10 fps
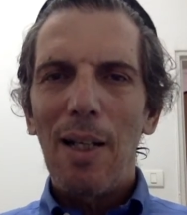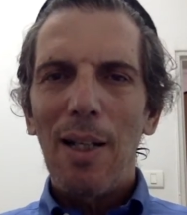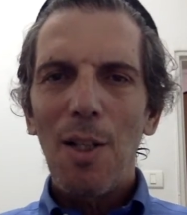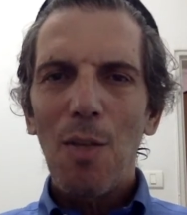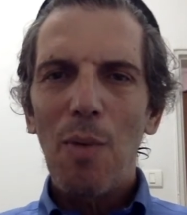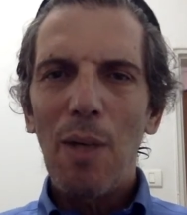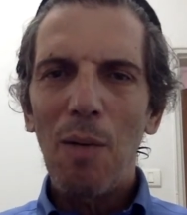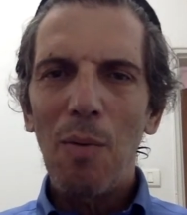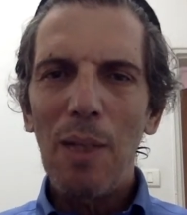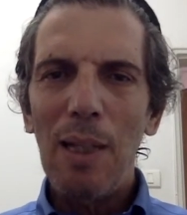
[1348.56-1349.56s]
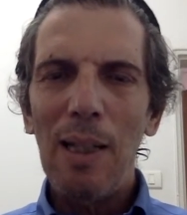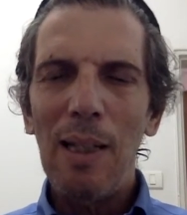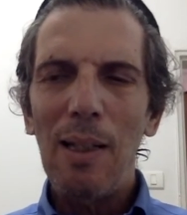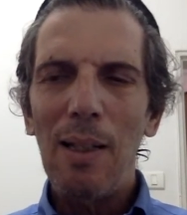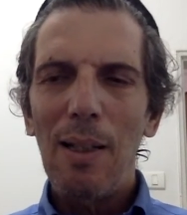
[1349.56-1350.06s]
It's where
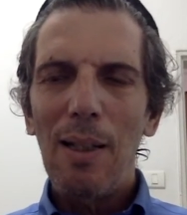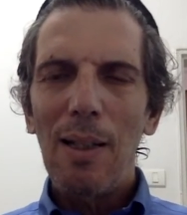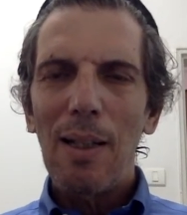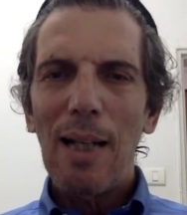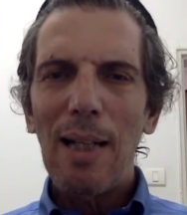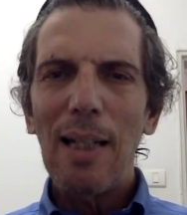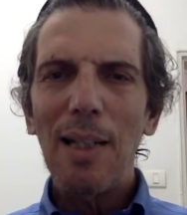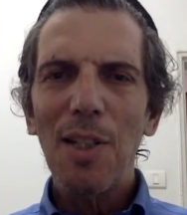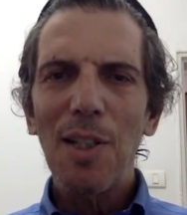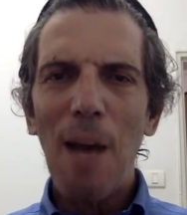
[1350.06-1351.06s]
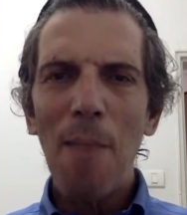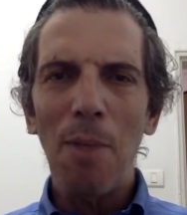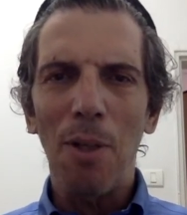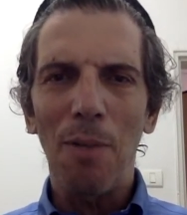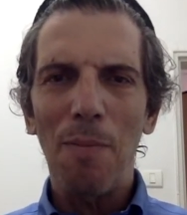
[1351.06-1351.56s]
we kind of get
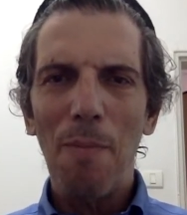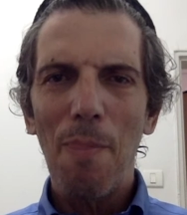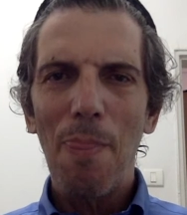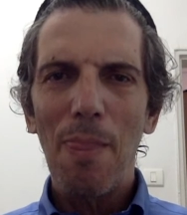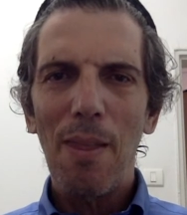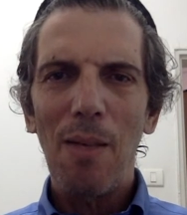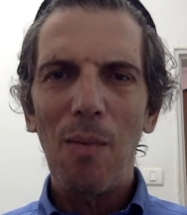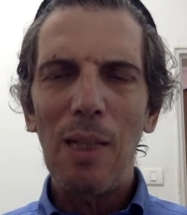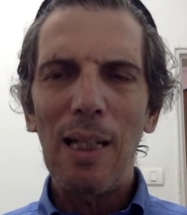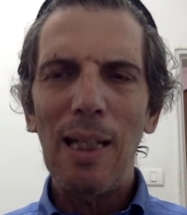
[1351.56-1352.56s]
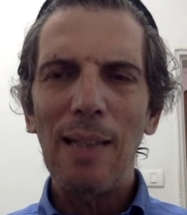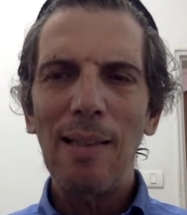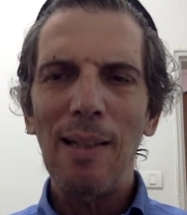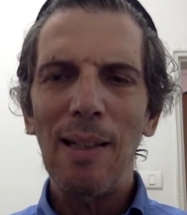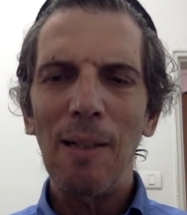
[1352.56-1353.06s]
somber and we
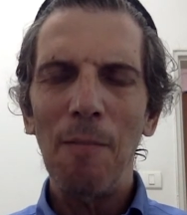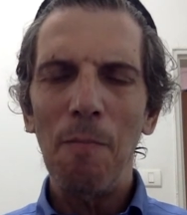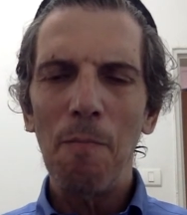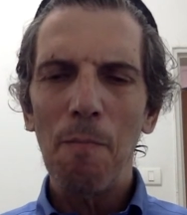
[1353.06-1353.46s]
get um,